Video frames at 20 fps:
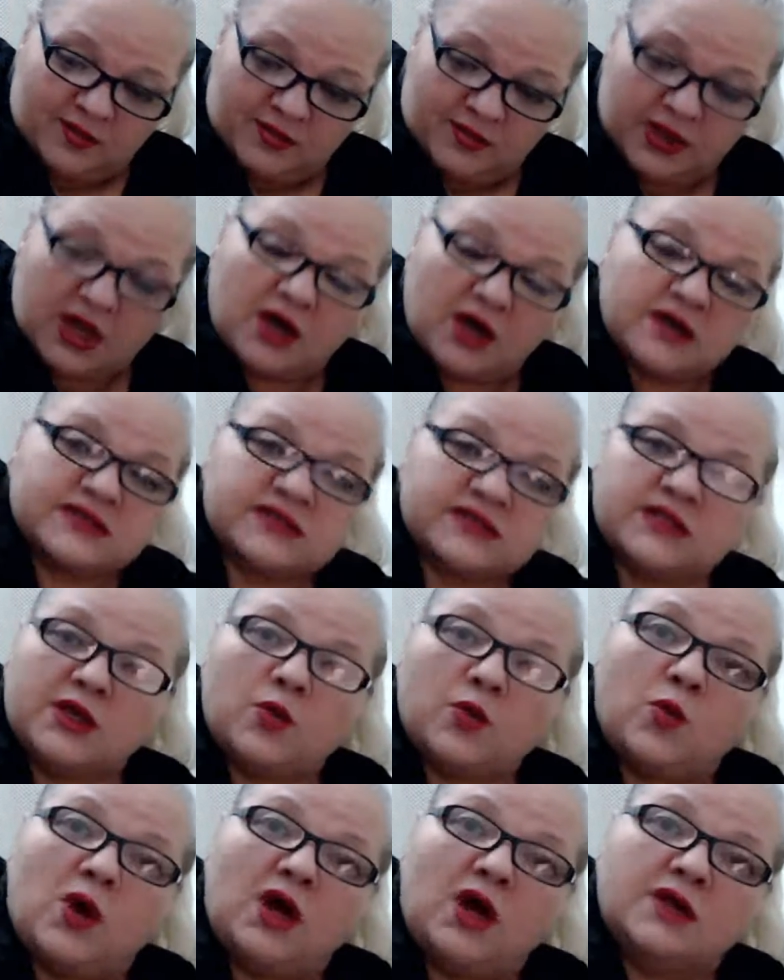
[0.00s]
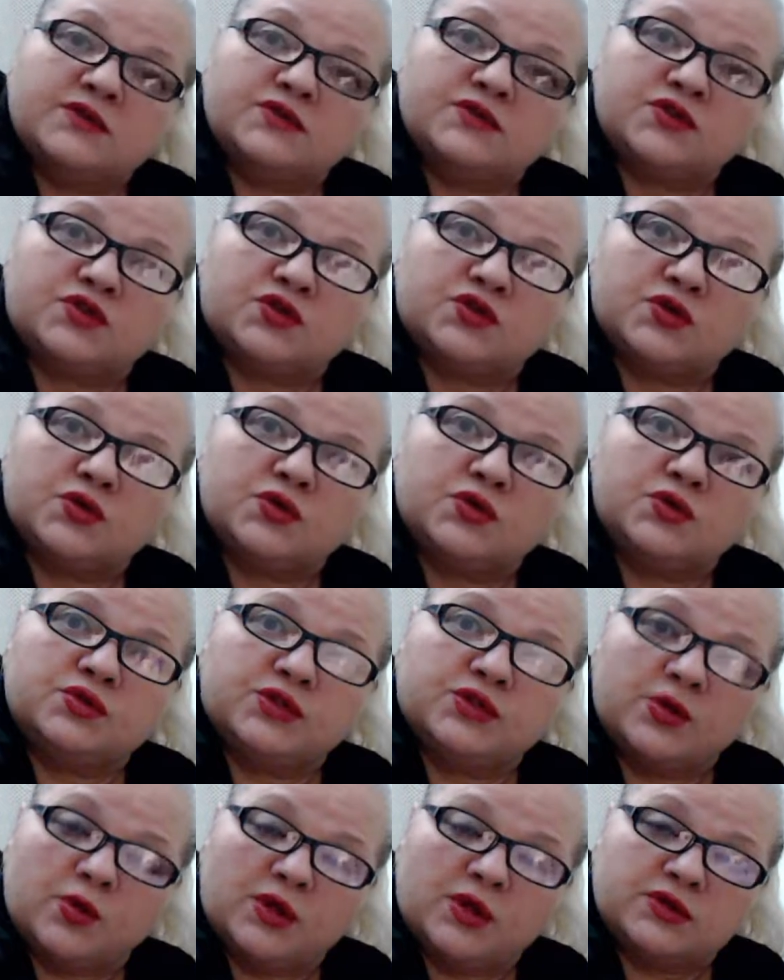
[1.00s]
because they want to
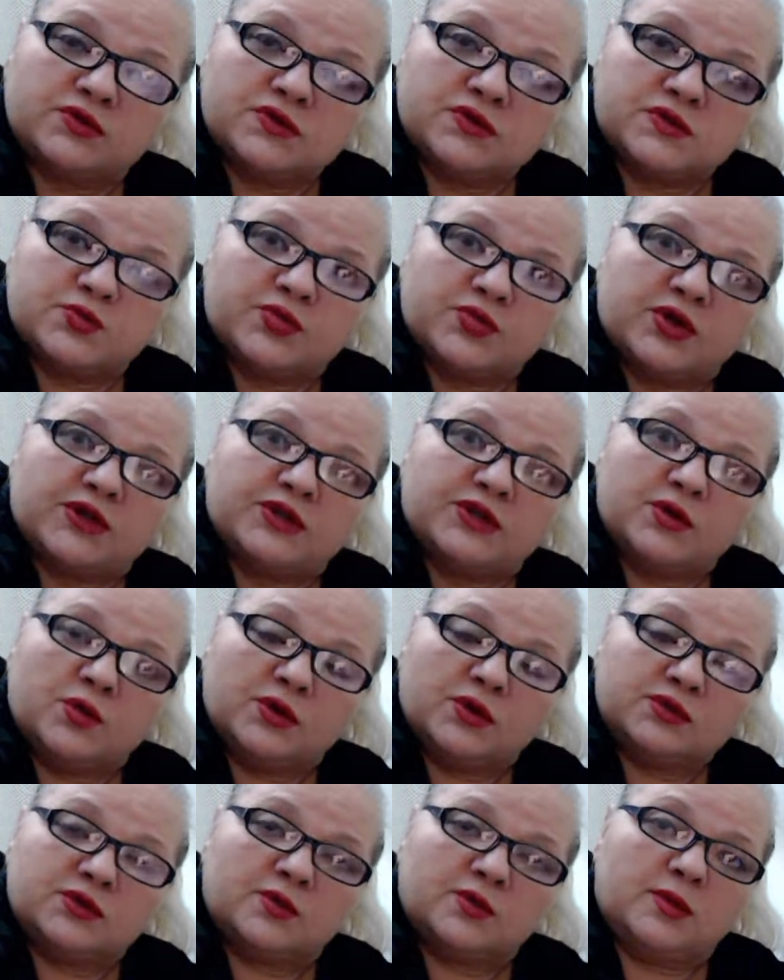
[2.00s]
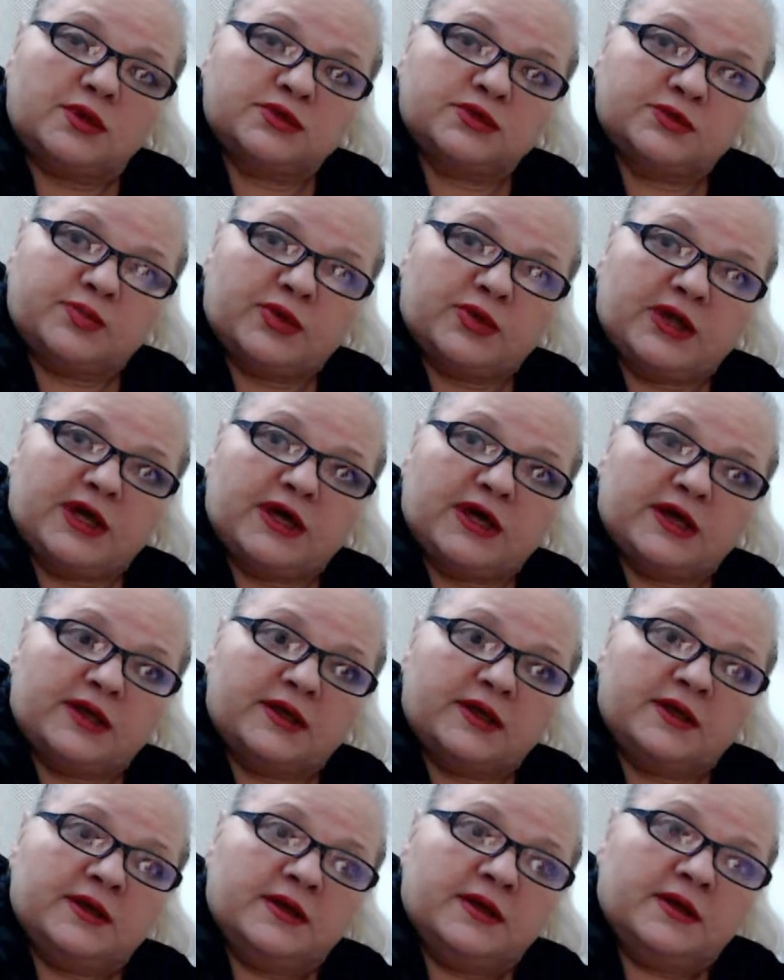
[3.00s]
spread, they want to multiply,
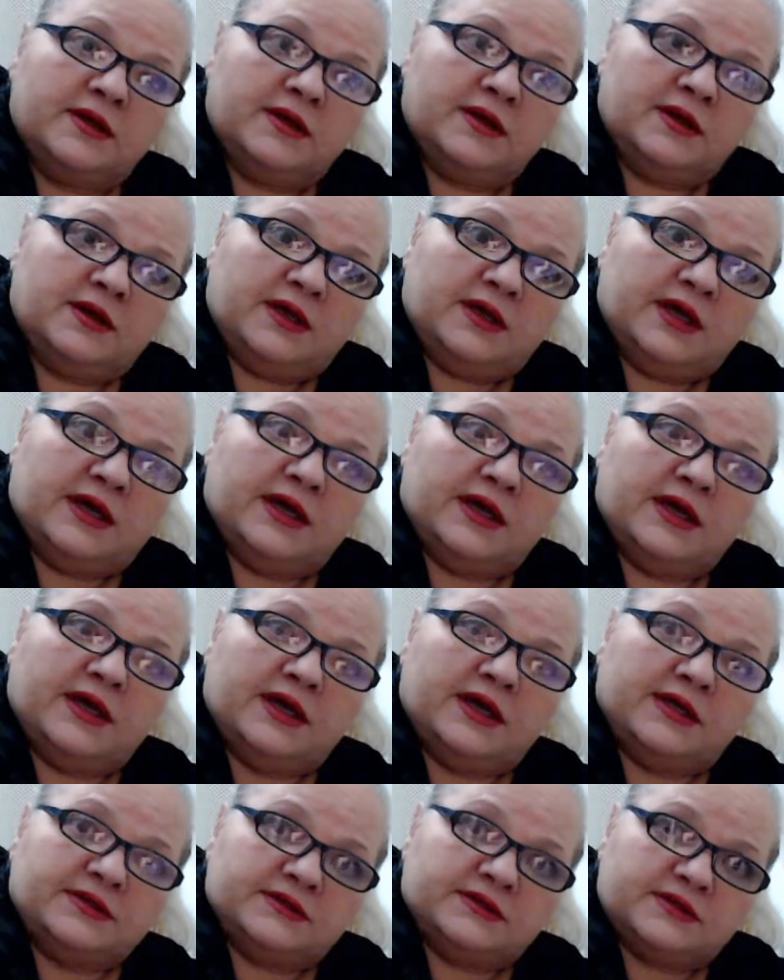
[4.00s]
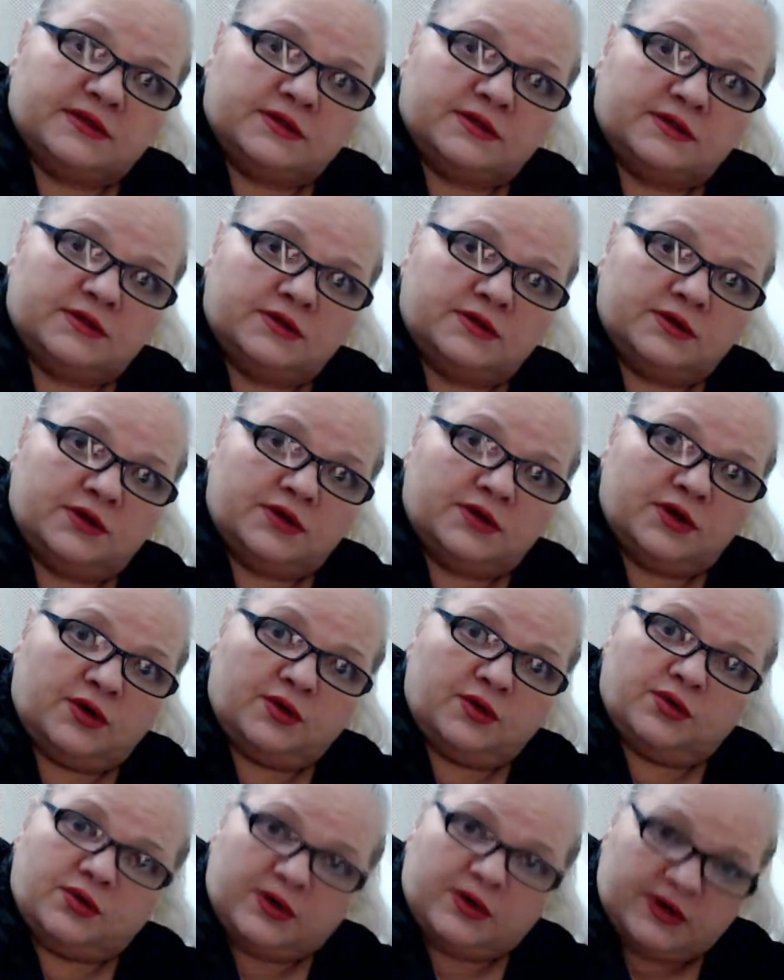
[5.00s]
and
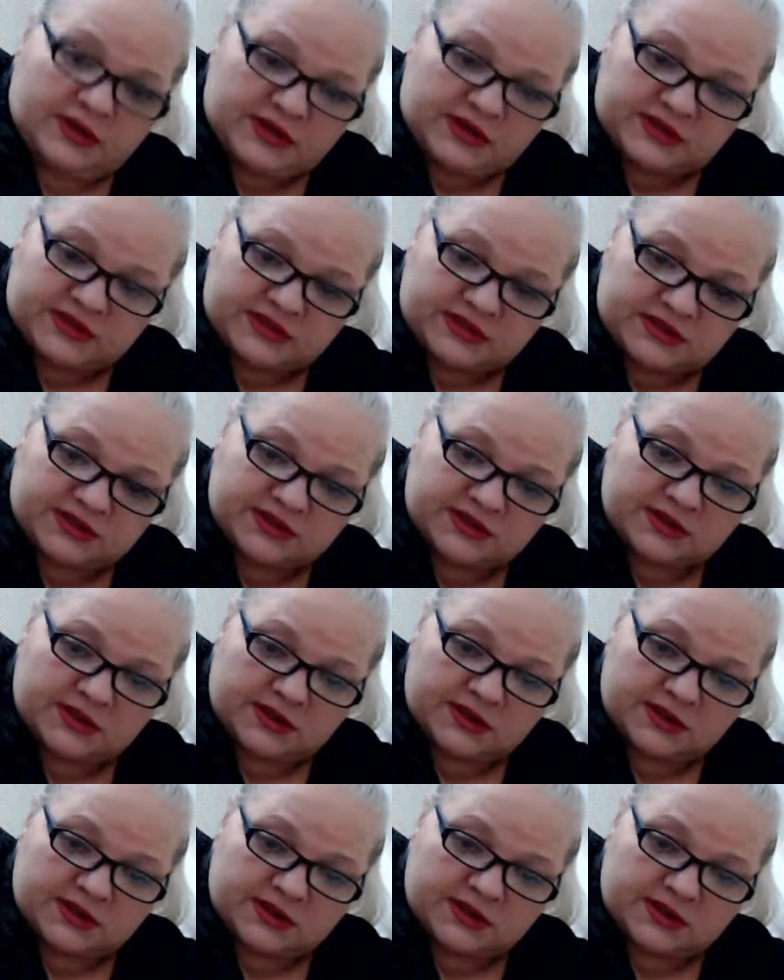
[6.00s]
it's